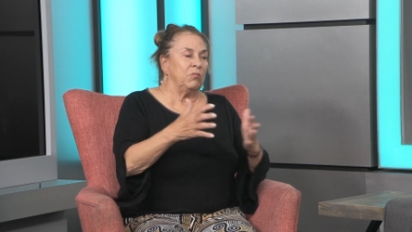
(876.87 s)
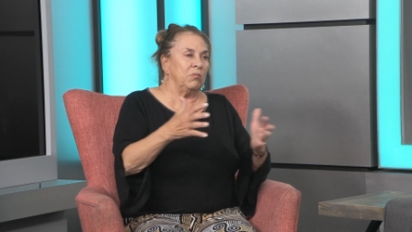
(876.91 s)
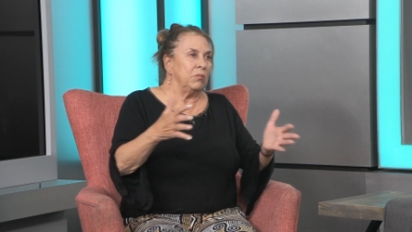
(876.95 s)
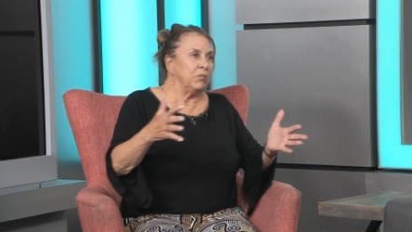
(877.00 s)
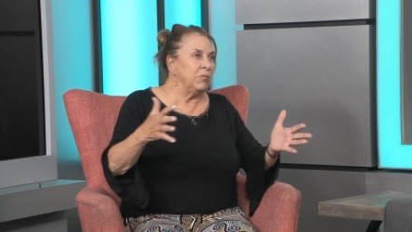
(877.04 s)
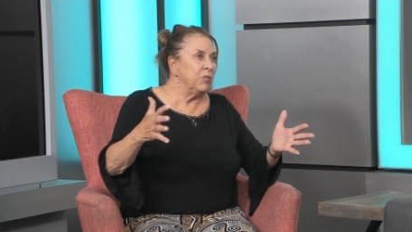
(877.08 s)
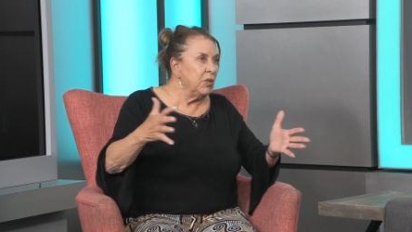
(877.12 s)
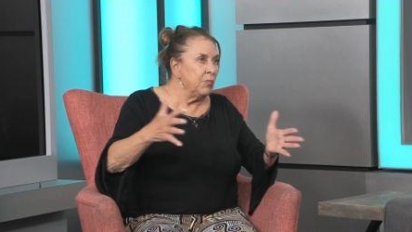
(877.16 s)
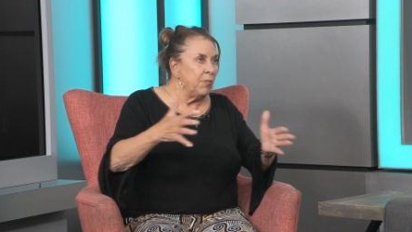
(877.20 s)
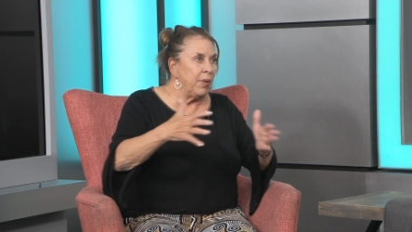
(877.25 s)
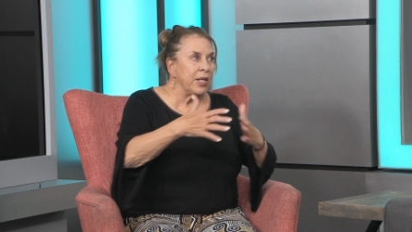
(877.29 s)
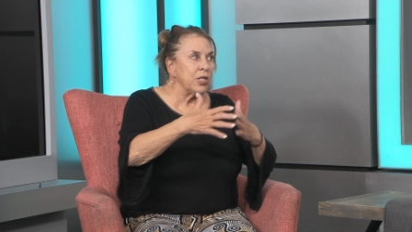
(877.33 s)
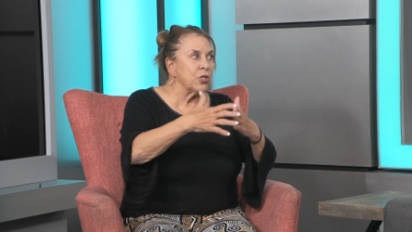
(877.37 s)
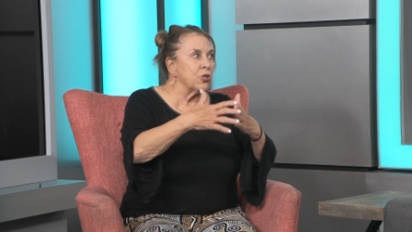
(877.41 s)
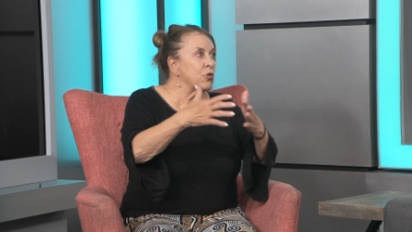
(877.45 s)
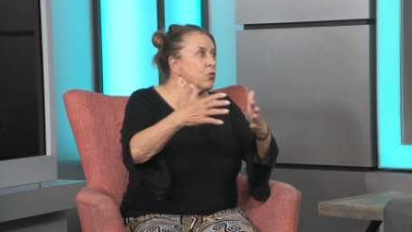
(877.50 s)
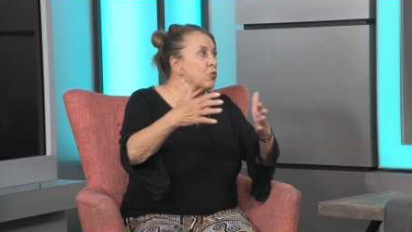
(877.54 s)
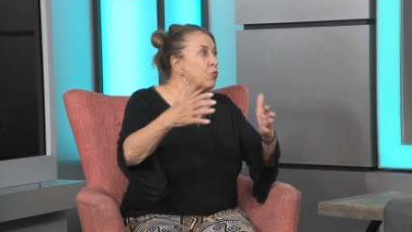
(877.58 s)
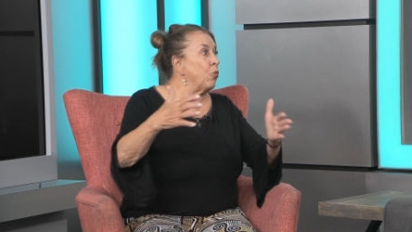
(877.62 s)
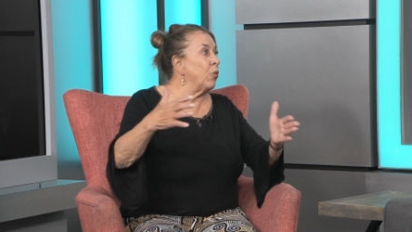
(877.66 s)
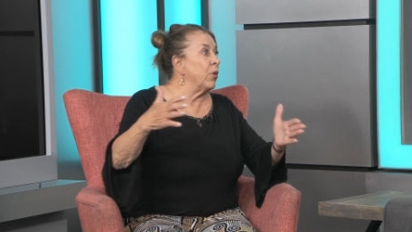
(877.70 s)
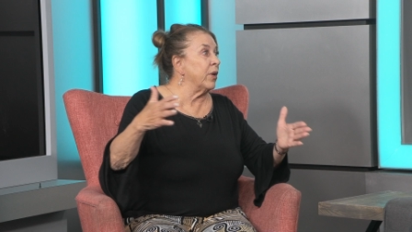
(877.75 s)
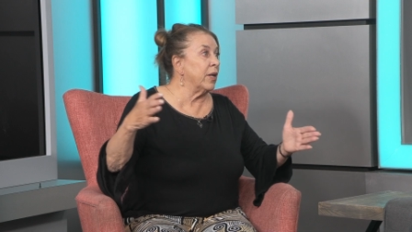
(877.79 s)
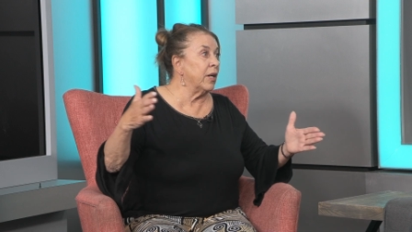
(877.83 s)
mid-majors,
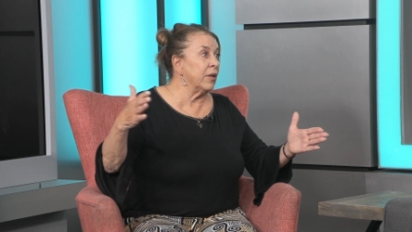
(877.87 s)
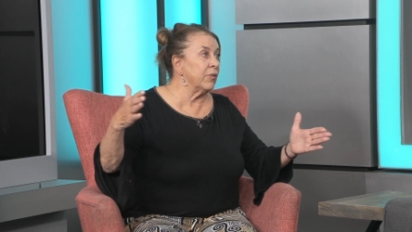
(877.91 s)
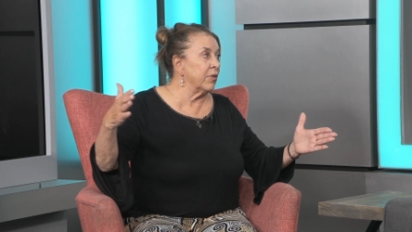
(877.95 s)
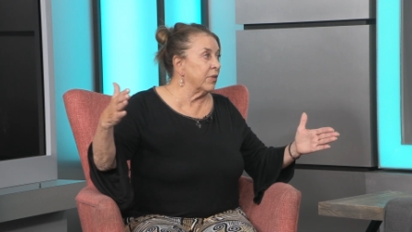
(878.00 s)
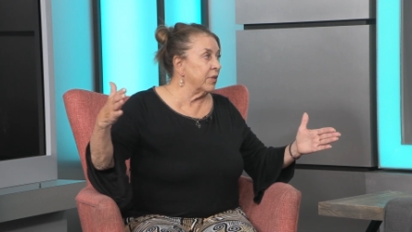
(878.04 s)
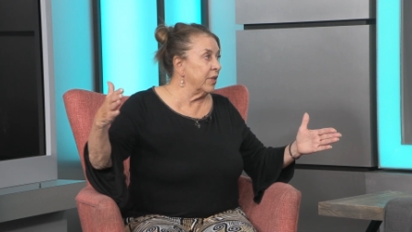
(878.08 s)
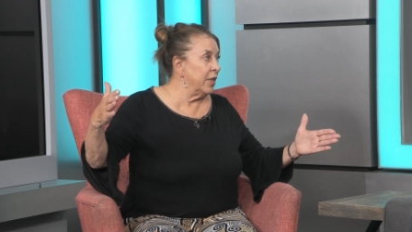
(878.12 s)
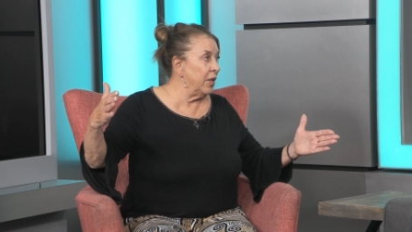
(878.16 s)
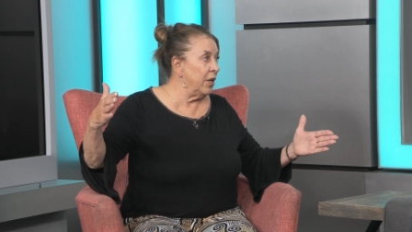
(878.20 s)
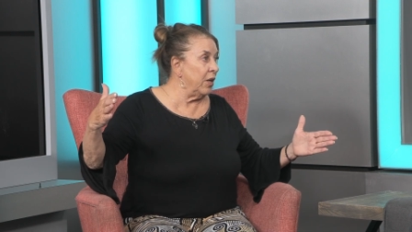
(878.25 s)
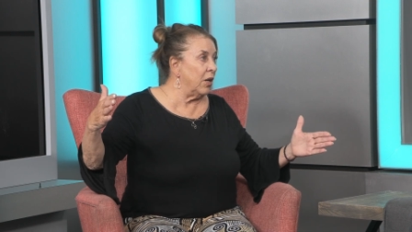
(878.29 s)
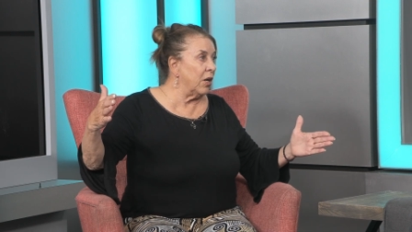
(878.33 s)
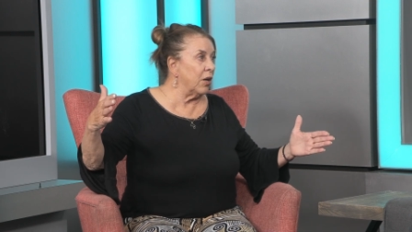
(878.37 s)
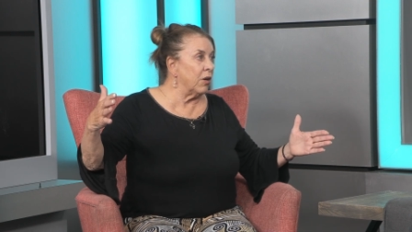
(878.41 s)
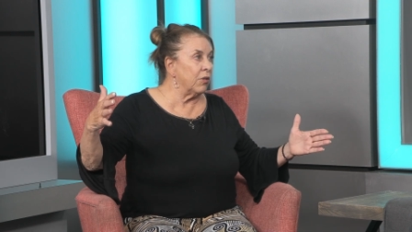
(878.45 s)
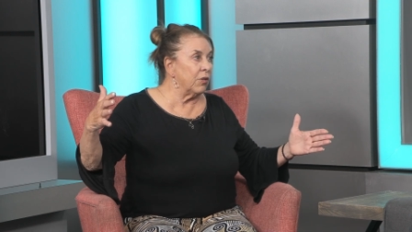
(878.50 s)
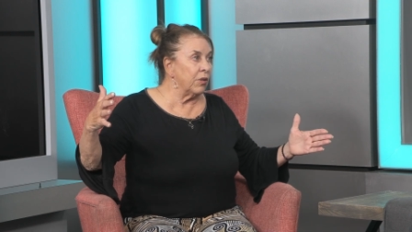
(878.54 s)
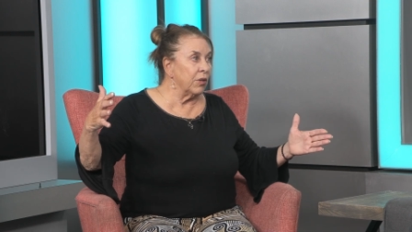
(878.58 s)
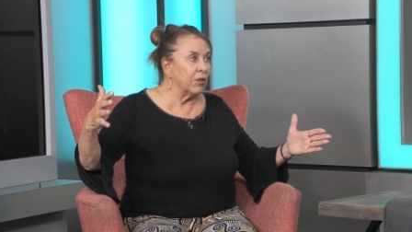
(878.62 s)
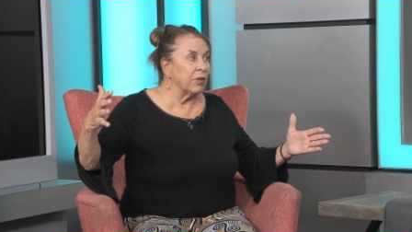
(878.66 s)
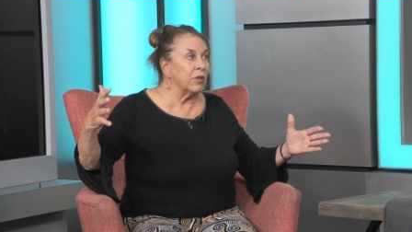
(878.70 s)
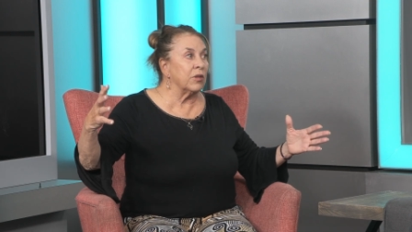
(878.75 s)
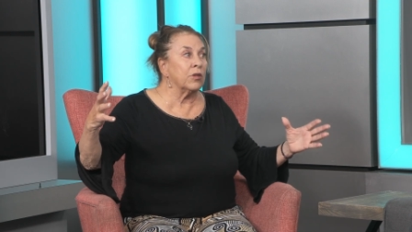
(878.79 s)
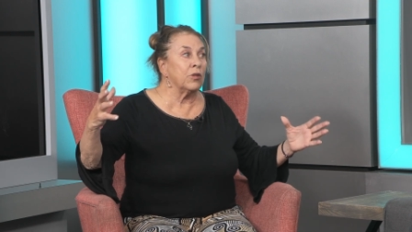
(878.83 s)
whatever they are,
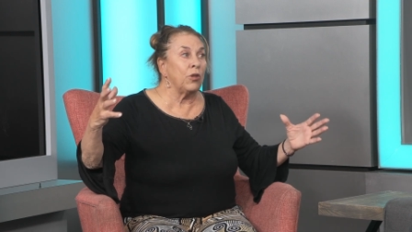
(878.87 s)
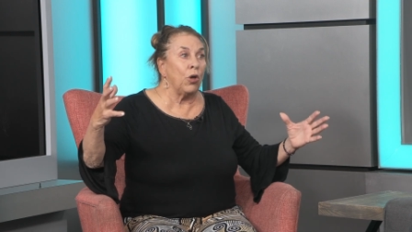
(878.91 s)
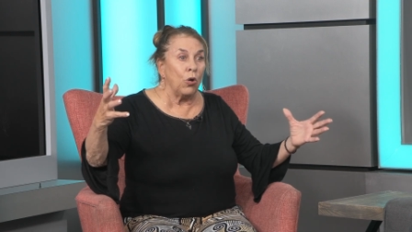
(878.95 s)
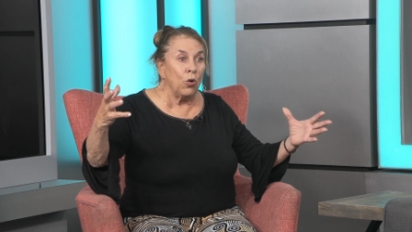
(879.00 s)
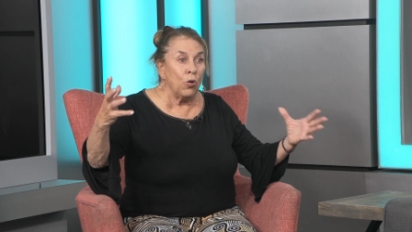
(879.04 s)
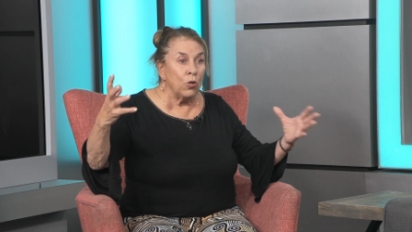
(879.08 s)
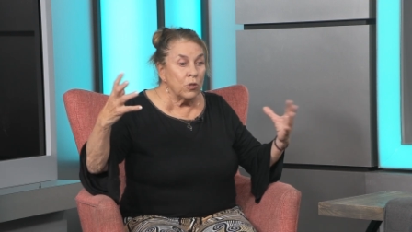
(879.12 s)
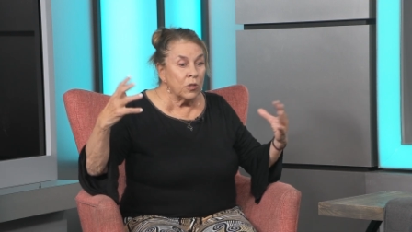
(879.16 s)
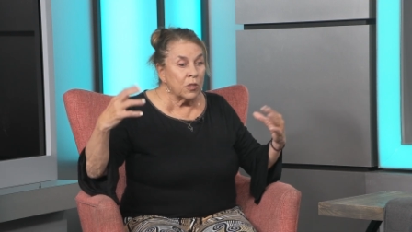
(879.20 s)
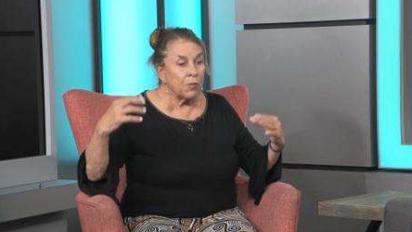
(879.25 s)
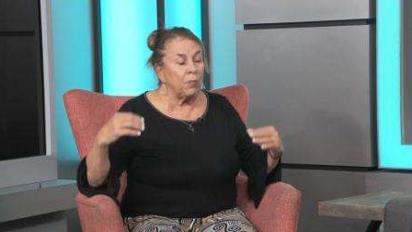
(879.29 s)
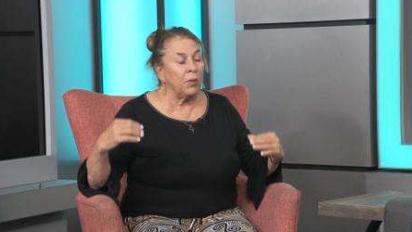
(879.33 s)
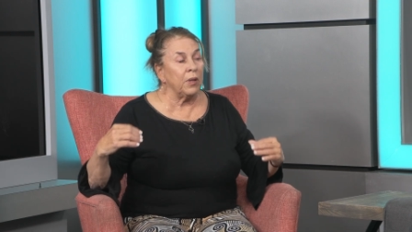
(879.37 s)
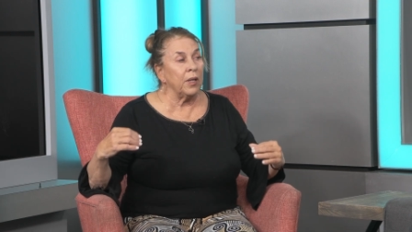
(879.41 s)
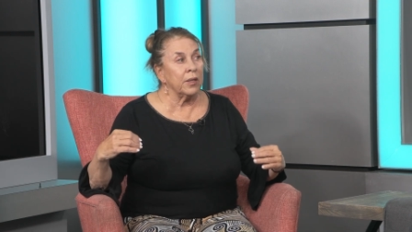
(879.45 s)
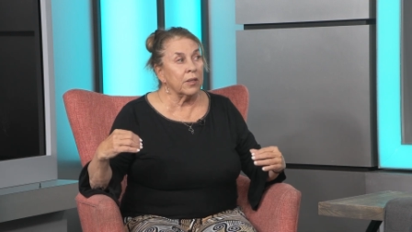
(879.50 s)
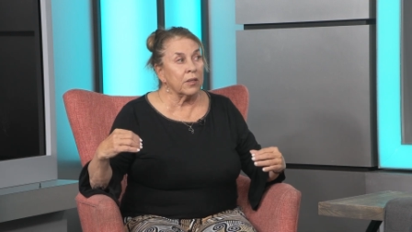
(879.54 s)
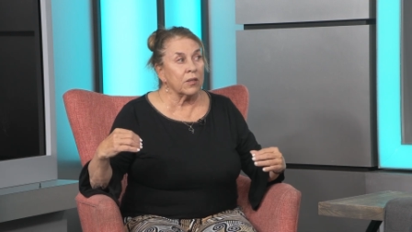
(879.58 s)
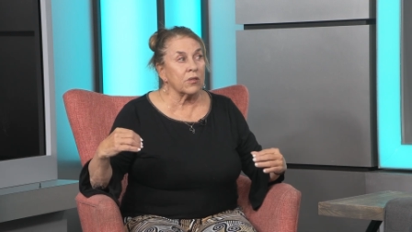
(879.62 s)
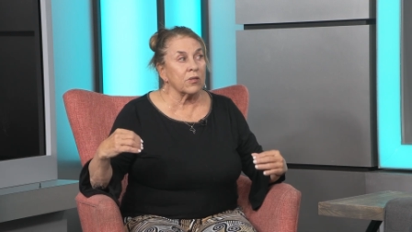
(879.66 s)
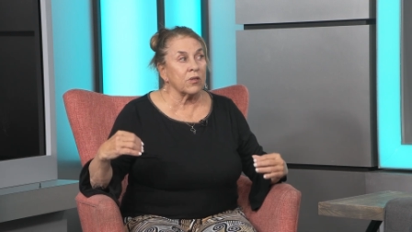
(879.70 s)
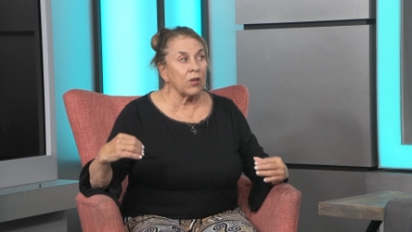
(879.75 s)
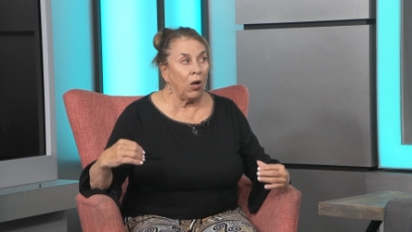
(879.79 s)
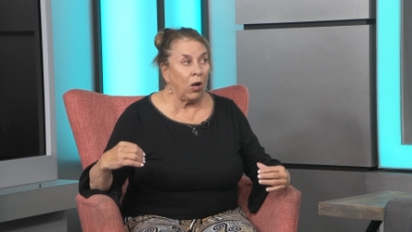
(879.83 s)
those
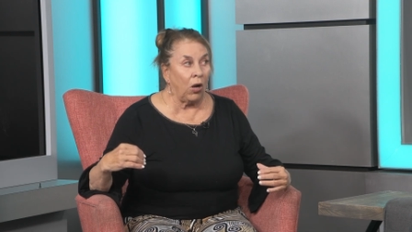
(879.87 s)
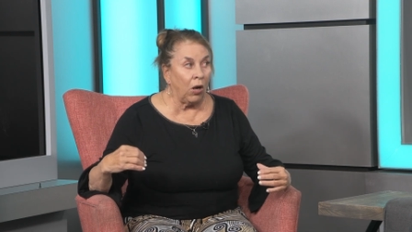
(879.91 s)
players